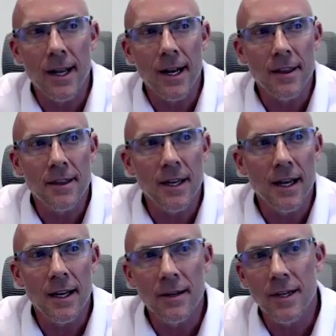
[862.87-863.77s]
And
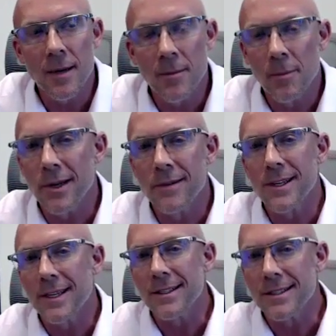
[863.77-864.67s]
I don't come to a point of
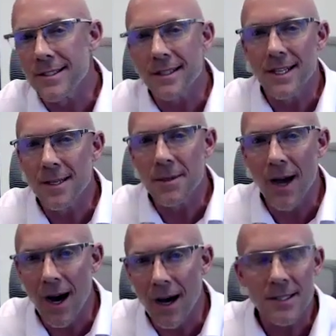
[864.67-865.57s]
like, you just need to be
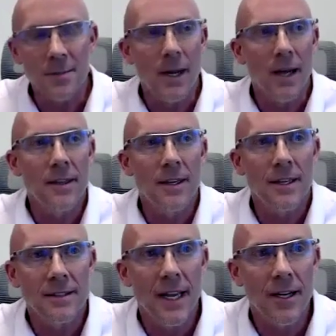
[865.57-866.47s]
honest, but I think
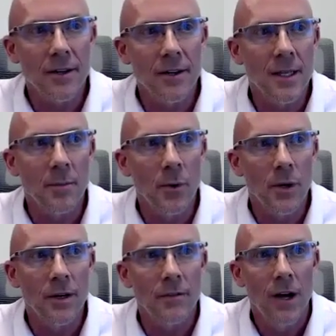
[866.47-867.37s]
integrity in the
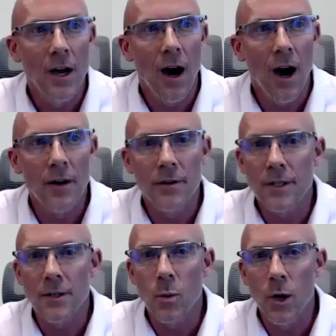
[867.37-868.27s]
point of honoring
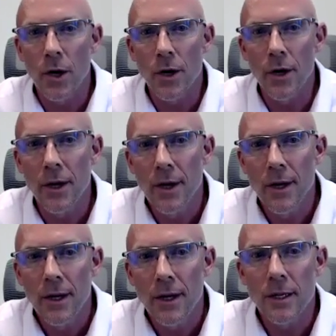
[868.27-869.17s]
your word.
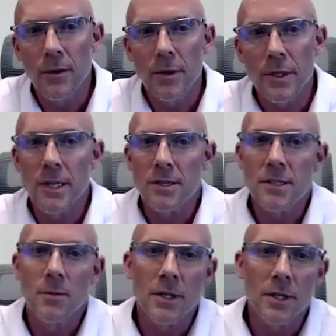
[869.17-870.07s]
When you tell
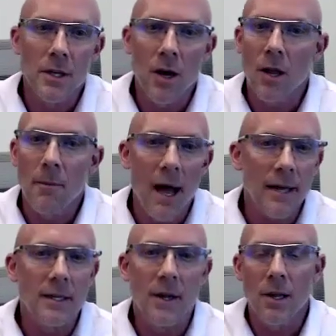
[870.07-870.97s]
someone you're going to call them back,
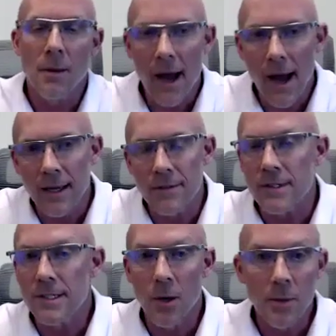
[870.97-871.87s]
you call them back. If you
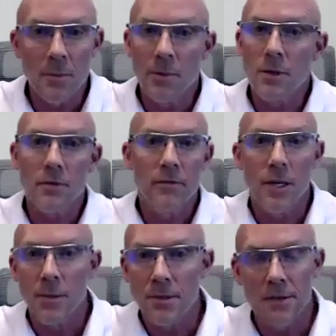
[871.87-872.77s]
tell people you're
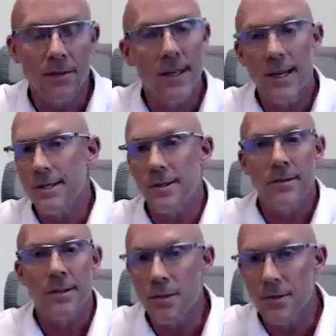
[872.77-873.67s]
available 7 days, you're
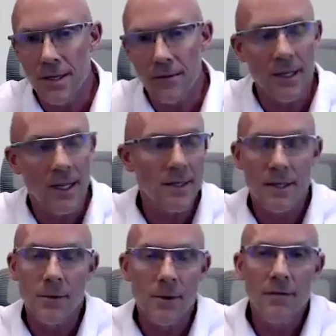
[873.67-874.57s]
available 7 days.
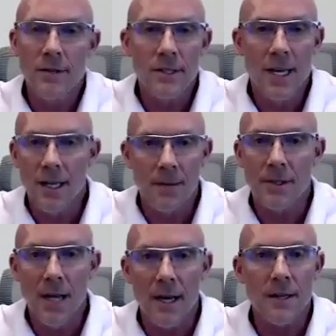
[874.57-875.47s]
Like whatever you tell them, you
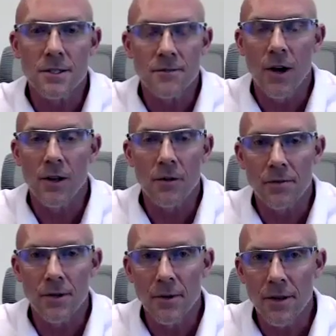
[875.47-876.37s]
got to just follow
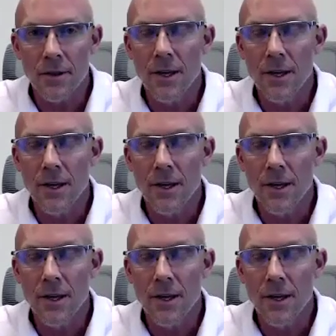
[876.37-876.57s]
through with.